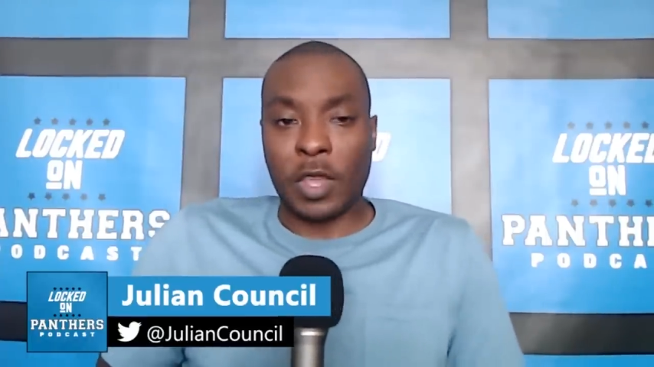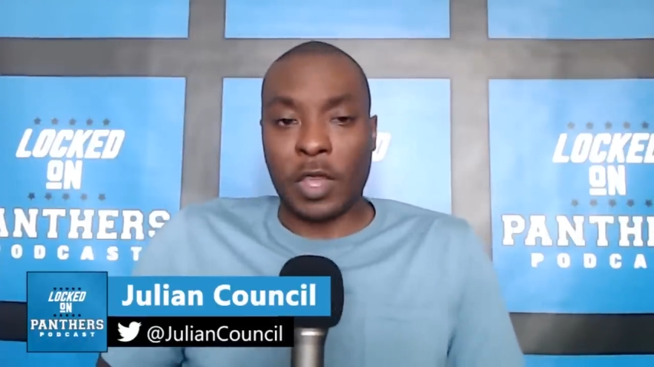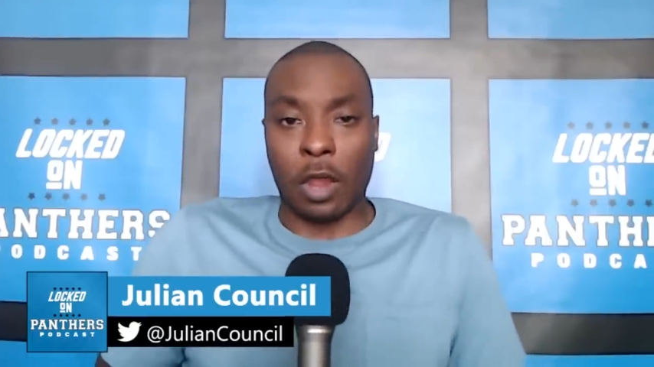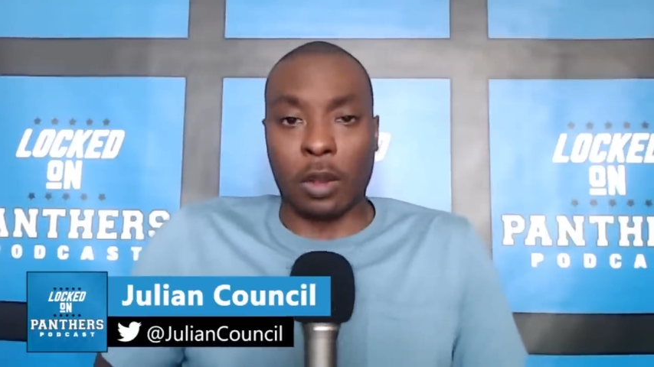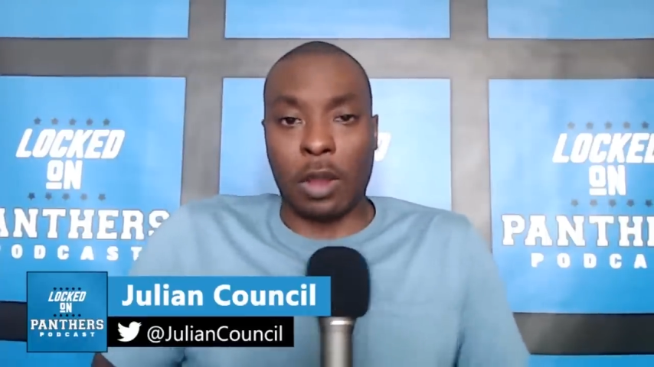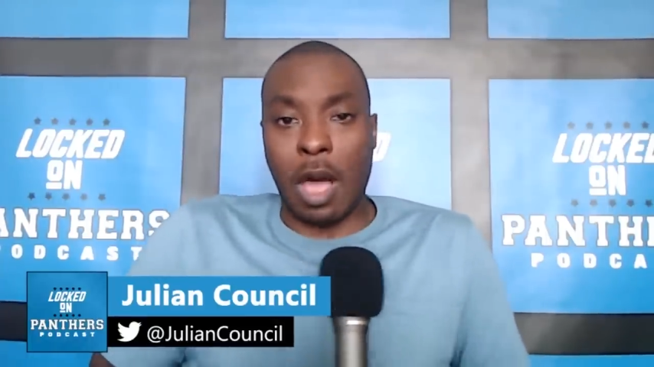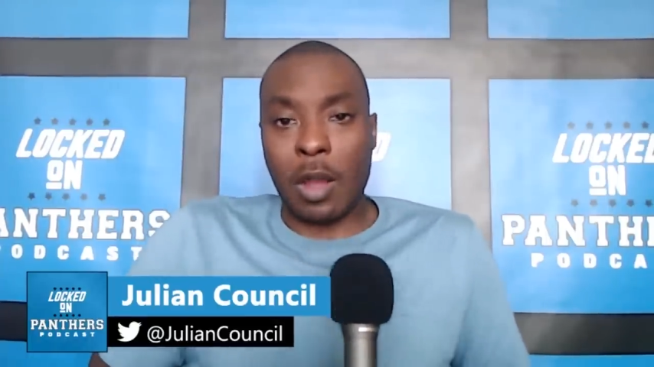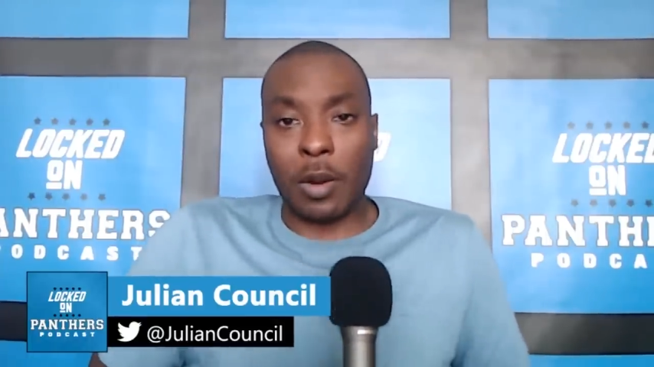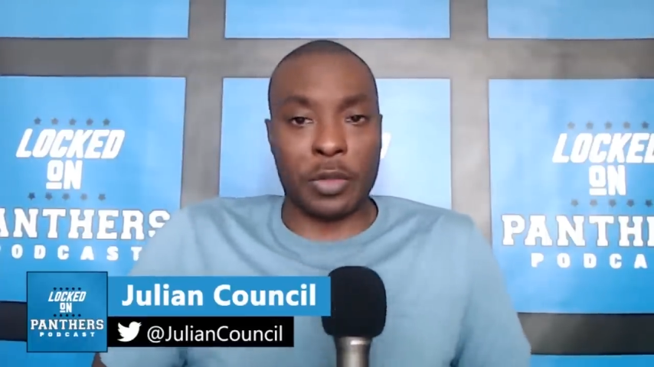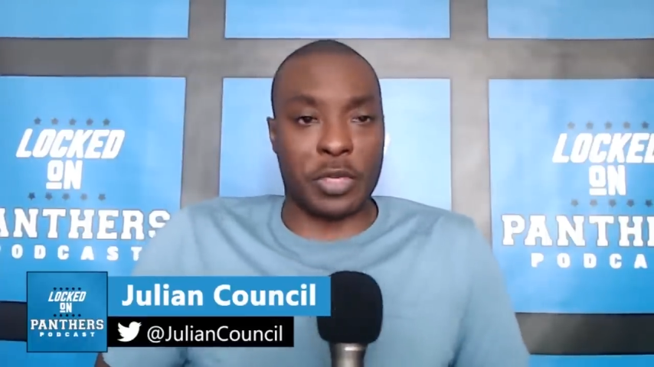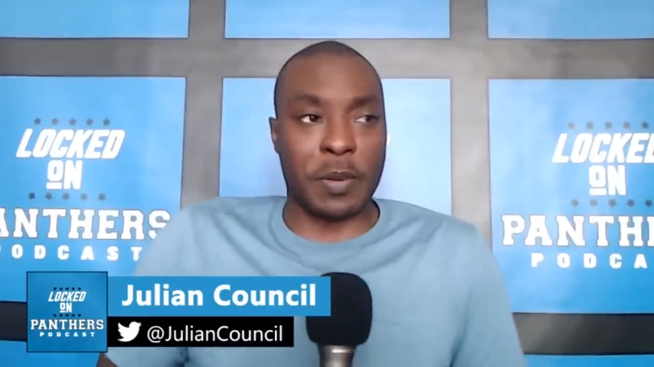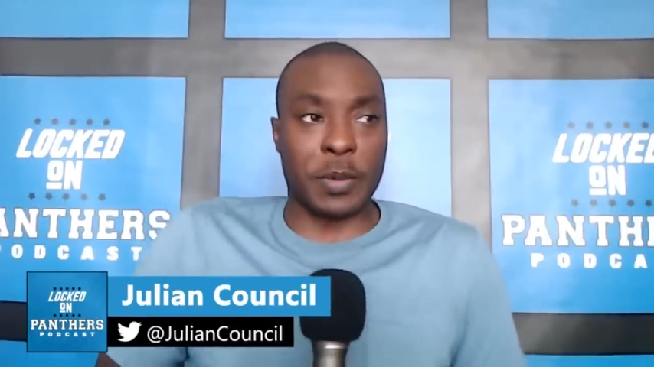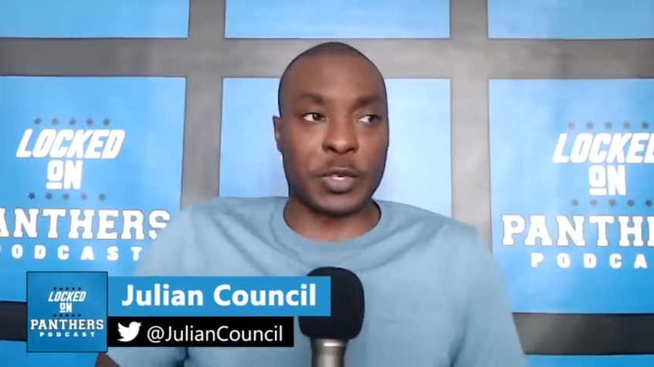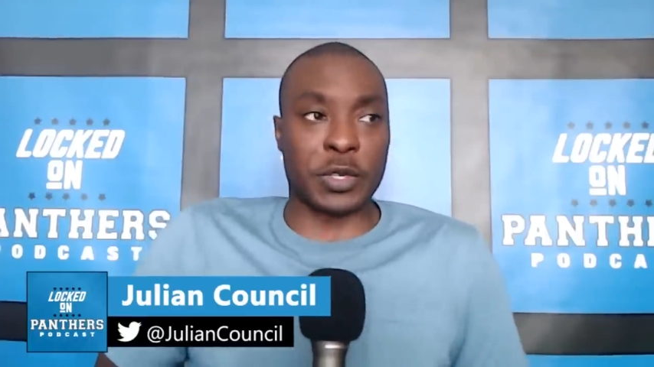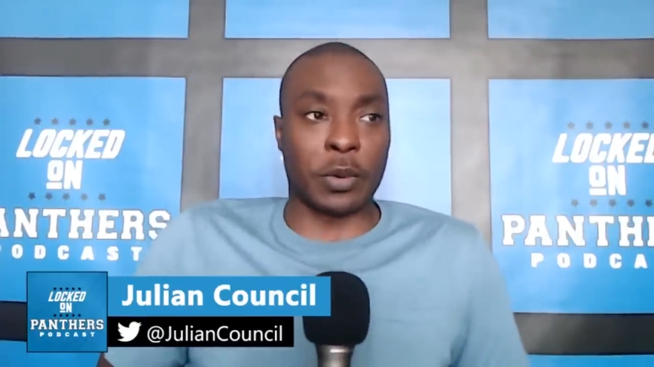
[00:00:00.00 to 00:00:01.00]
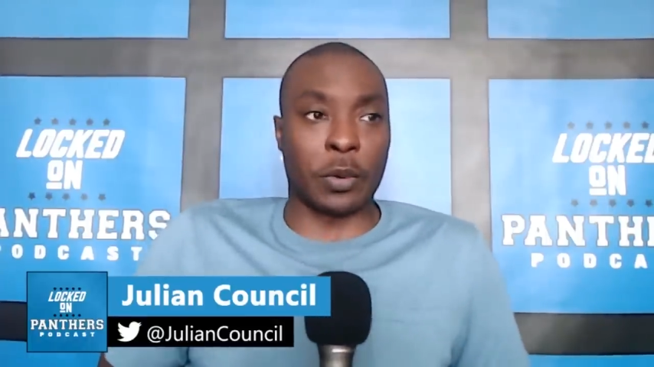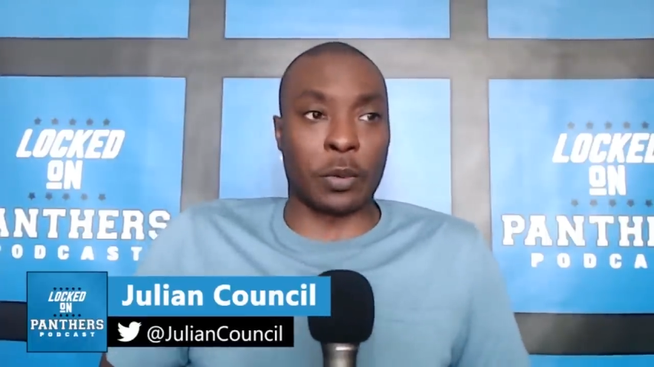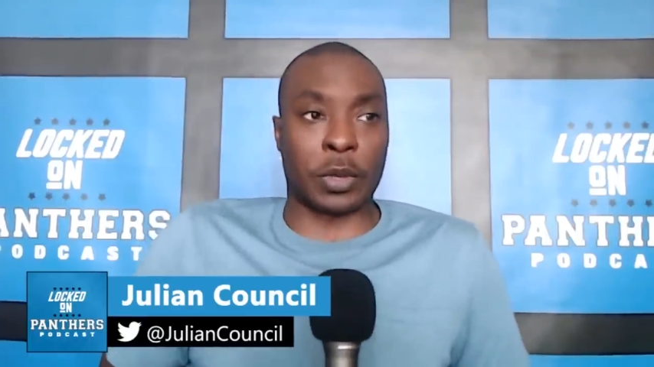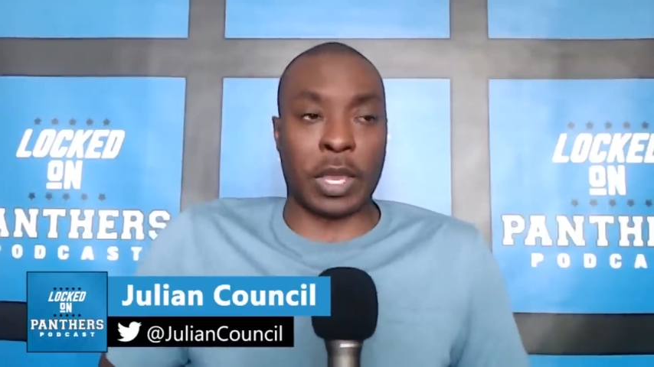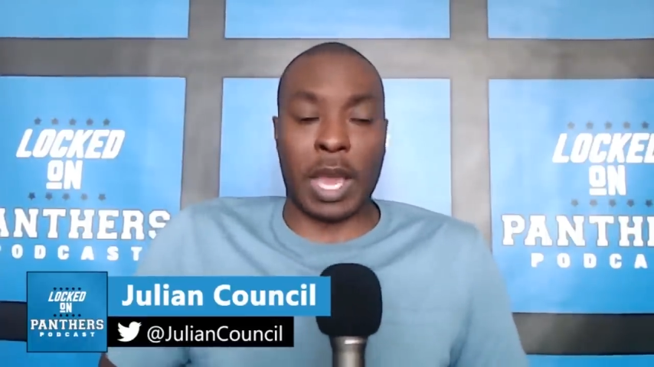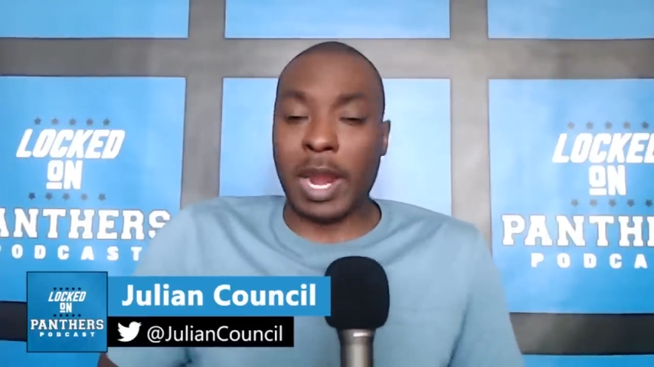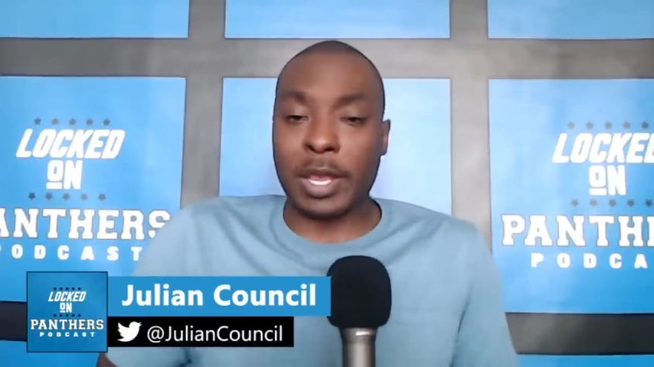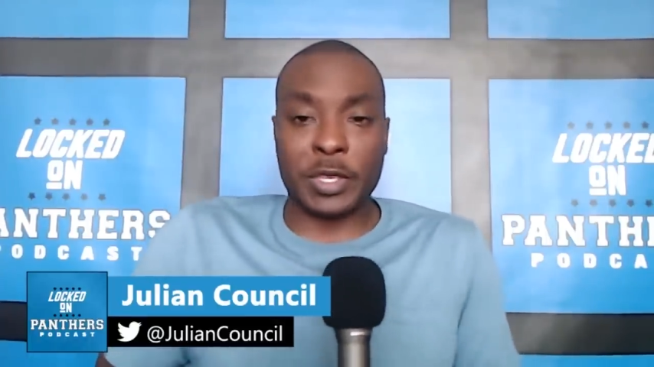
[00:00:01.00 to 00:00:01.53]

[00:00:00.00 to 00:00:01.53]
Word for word: along with him, is kind